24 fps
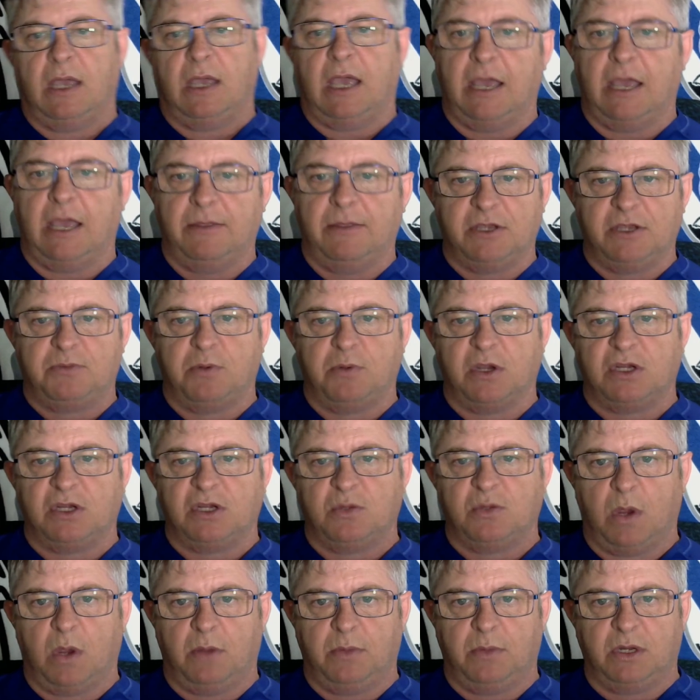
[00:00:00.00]
at this
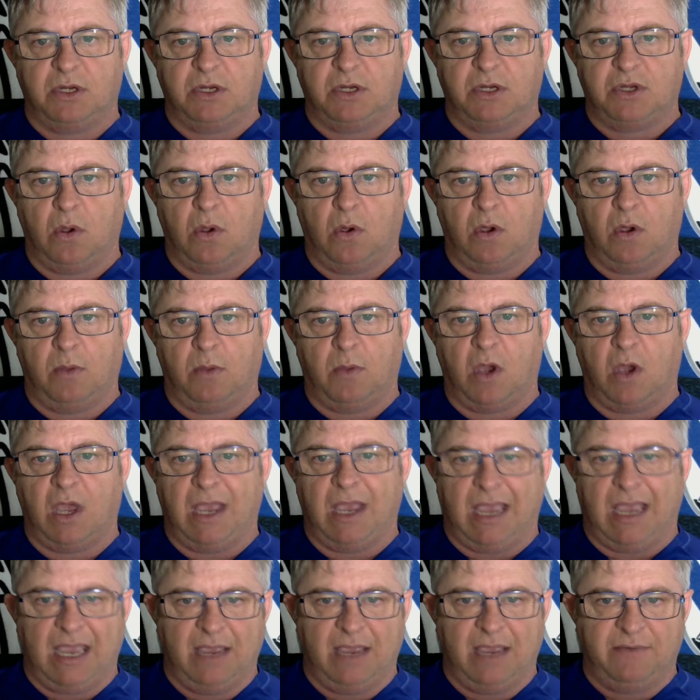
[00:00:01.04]
present moment in time,
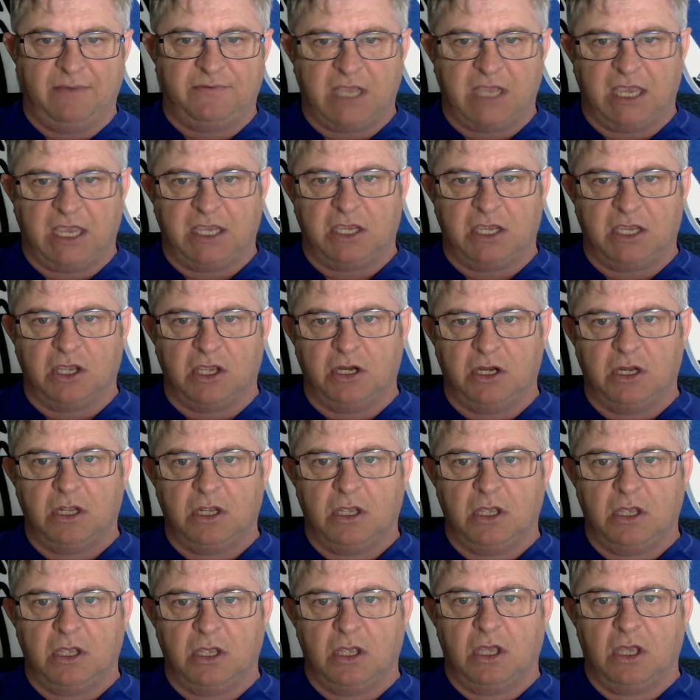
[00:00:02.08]
I have taken
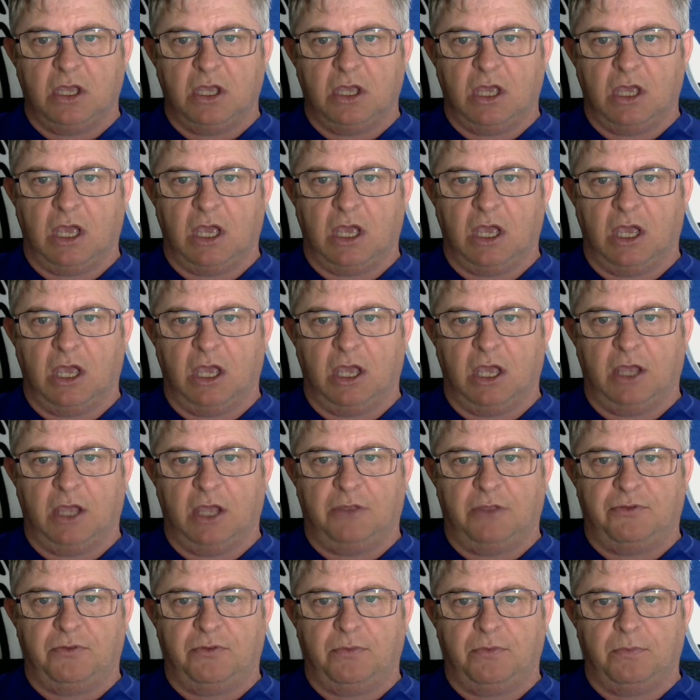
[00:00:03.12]

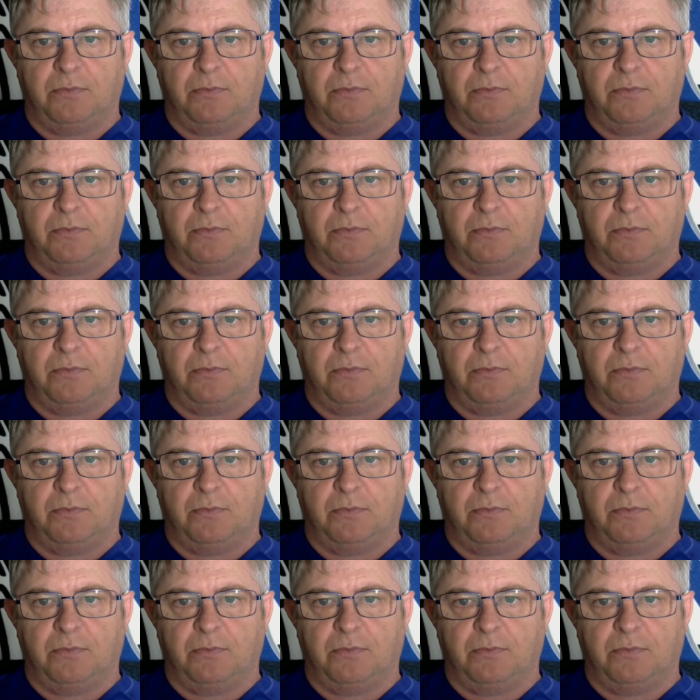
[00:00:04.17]
the